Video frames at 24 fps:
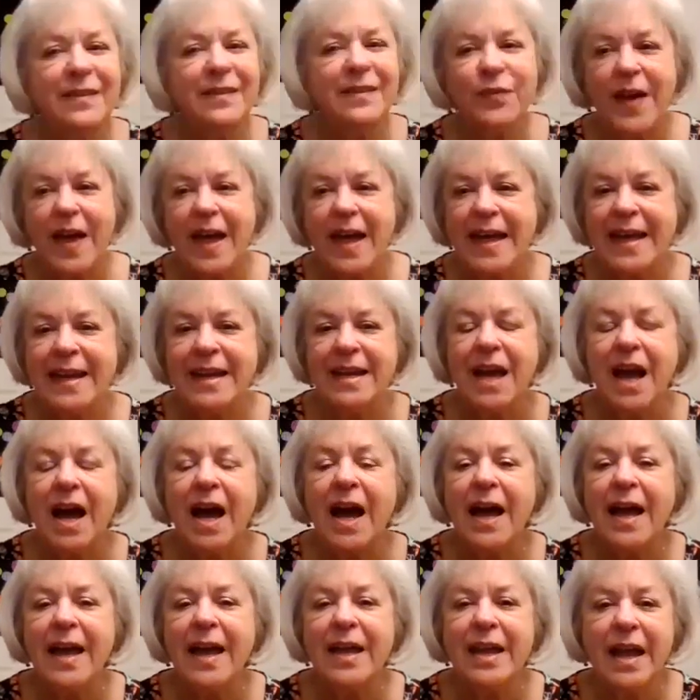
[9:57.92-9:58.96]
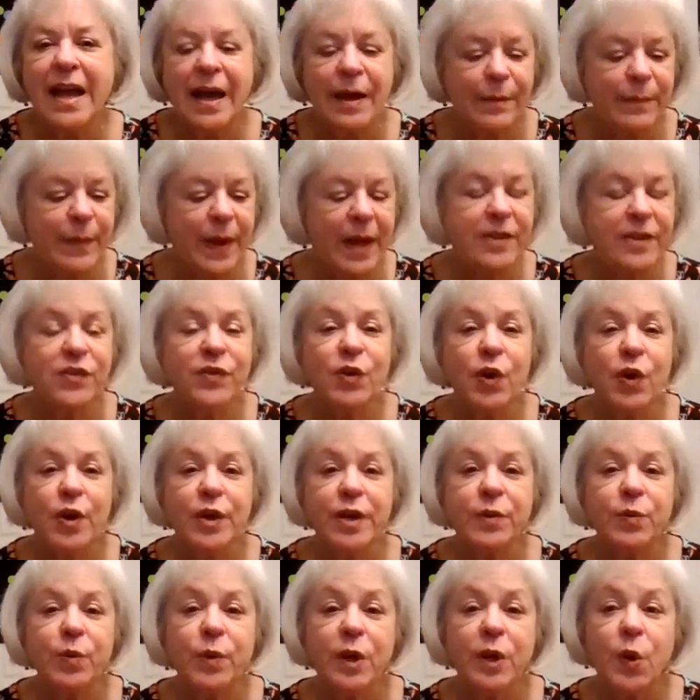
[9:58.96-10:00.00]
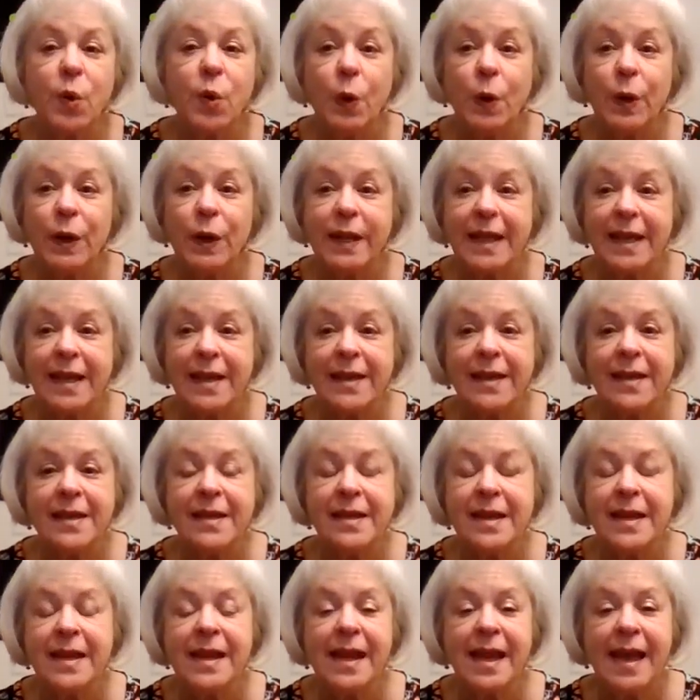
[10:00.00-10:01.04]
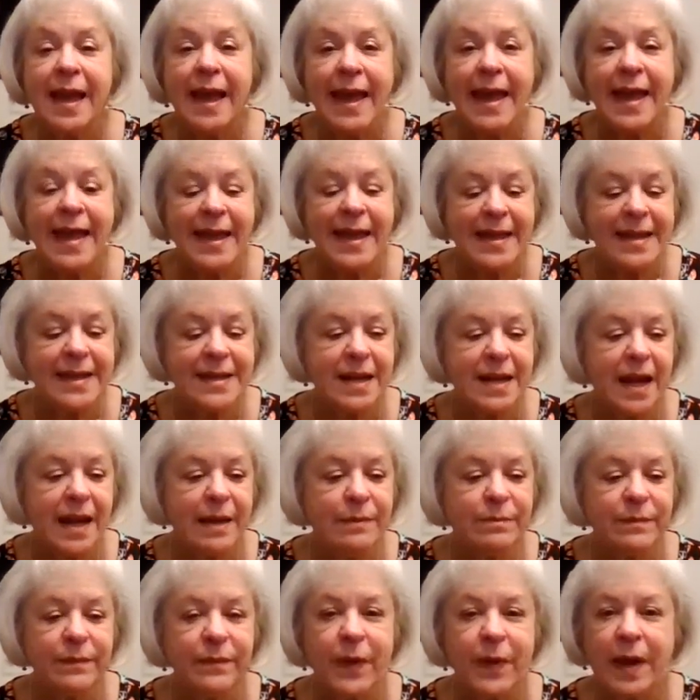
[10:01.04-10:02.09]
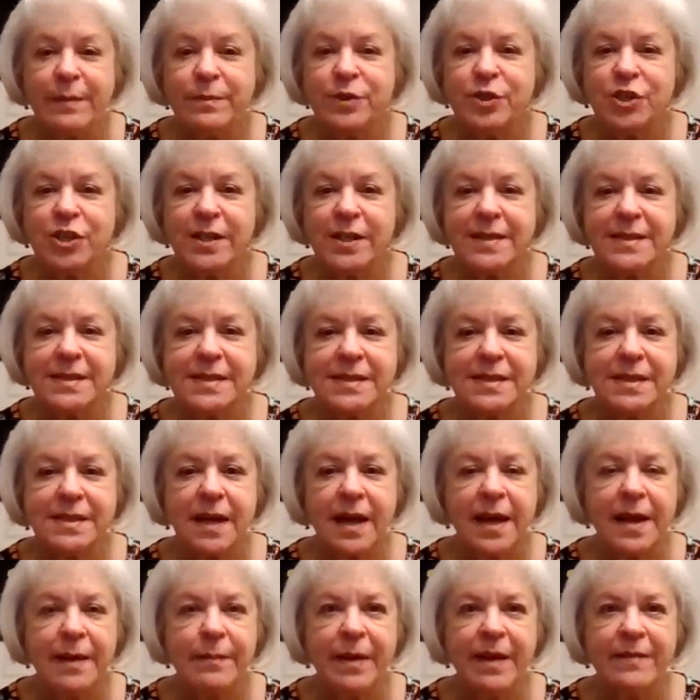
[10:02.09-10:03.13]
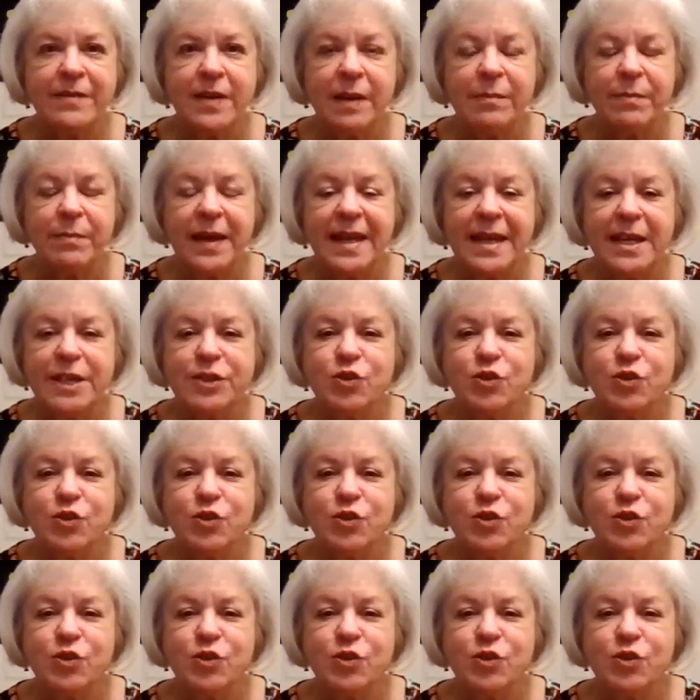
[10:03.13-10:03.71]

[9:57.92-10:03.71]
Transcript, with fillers: is fine. I um I started recording and okay. I'm just um I've done my